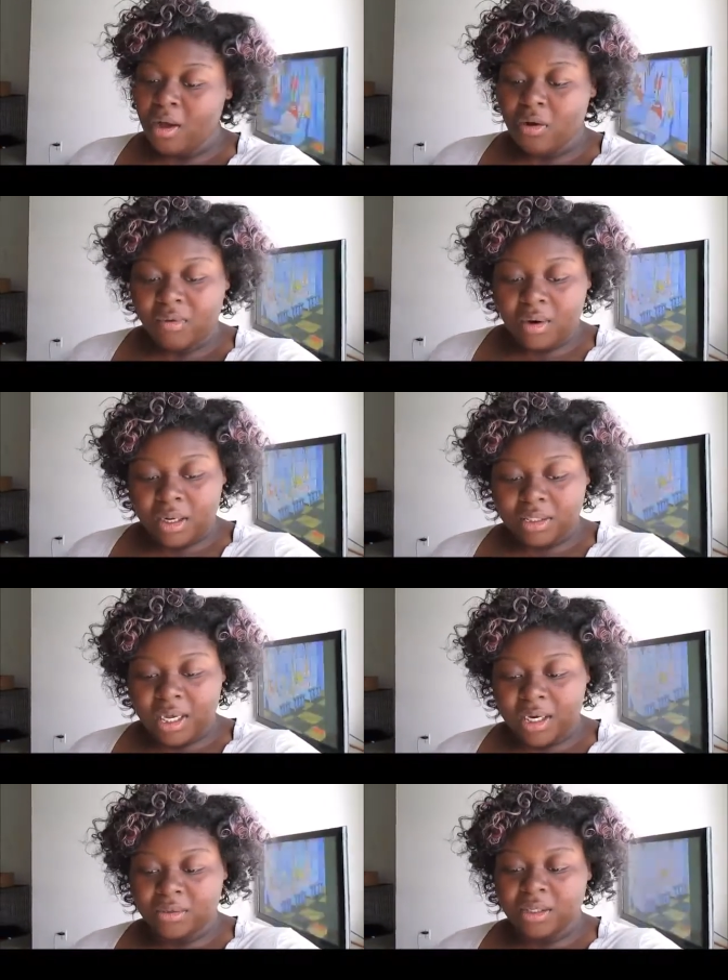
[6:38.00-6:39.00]
overall
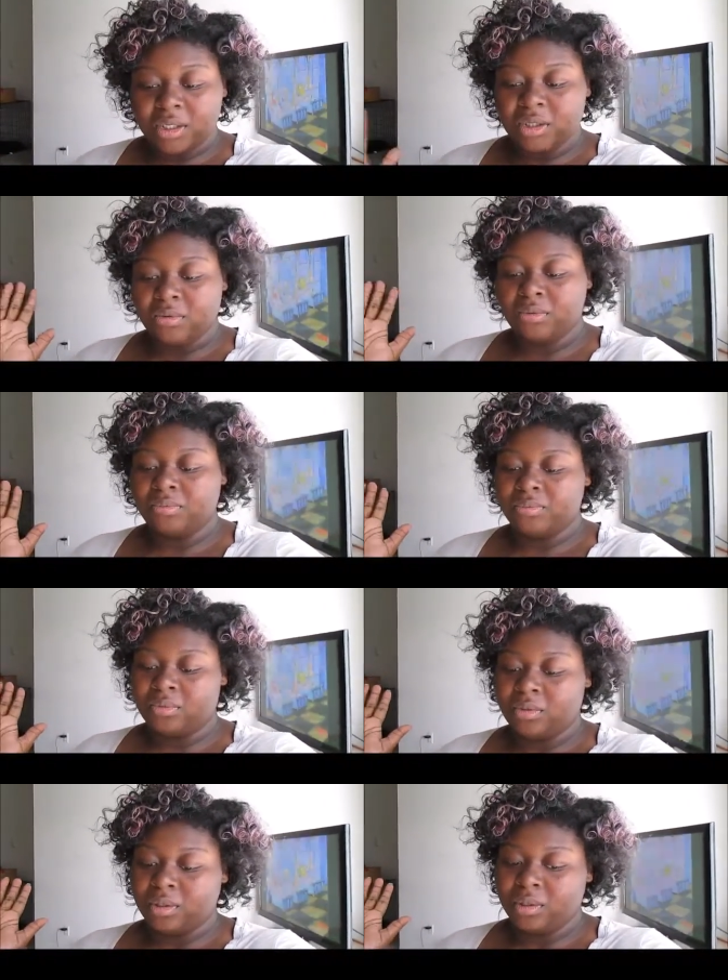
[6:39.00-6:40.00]
channel. Thank you
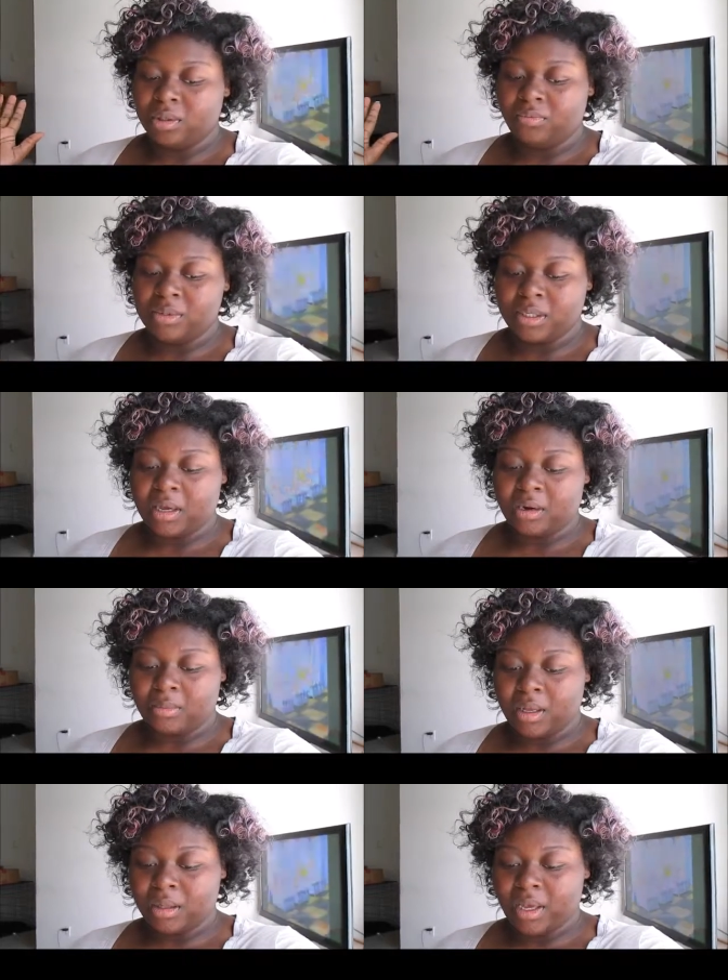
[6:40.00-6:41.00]
for the views I got on
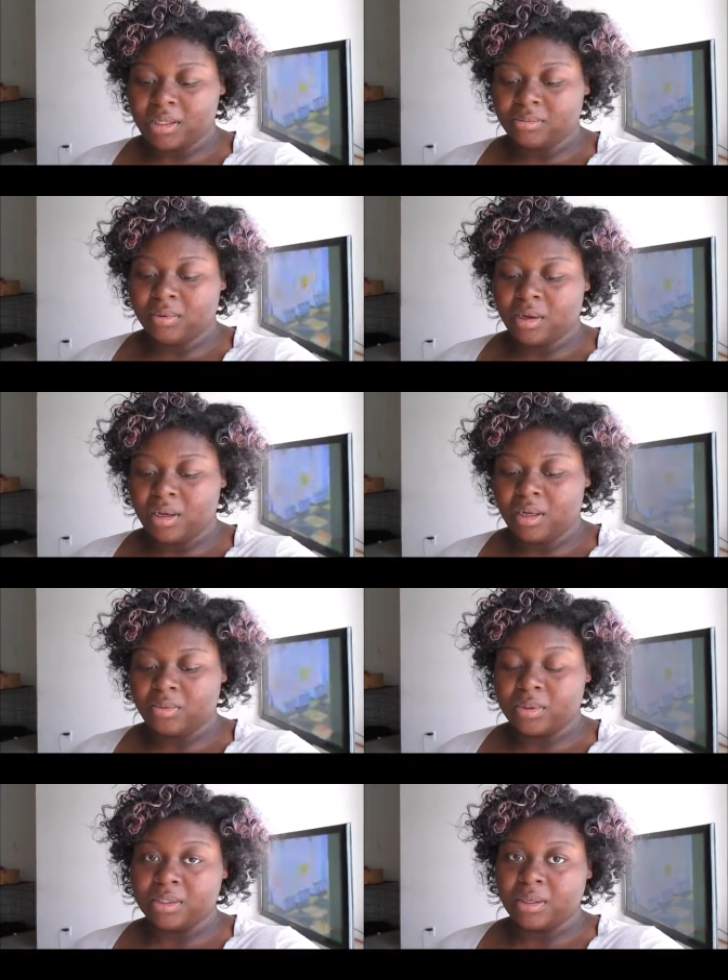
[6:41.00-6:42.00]
my last
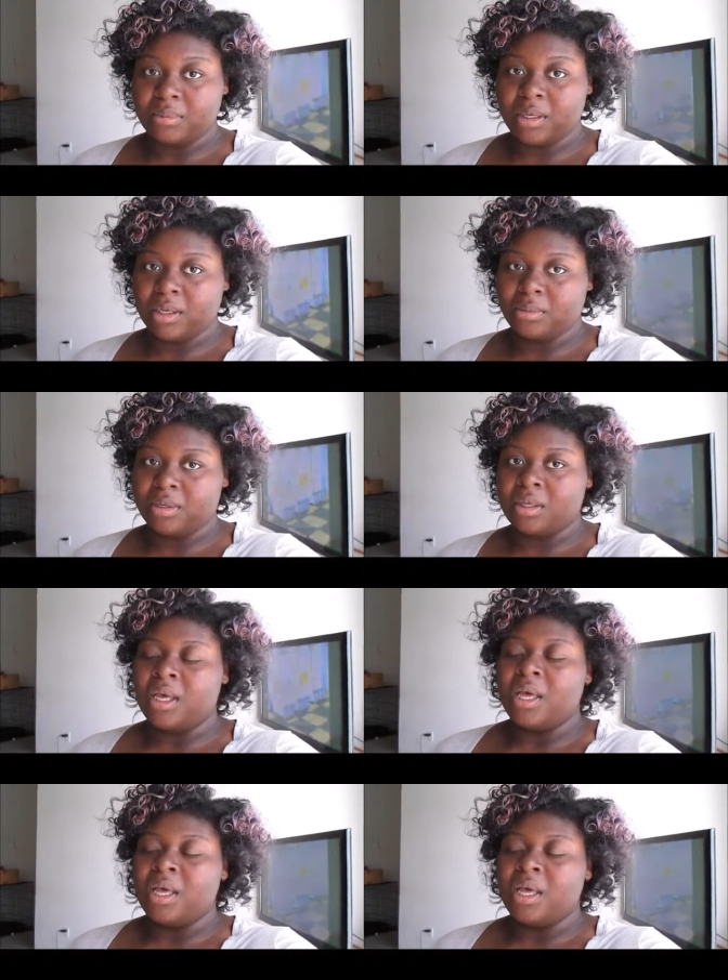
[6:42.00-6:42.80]
vlog. Wasn't that many, but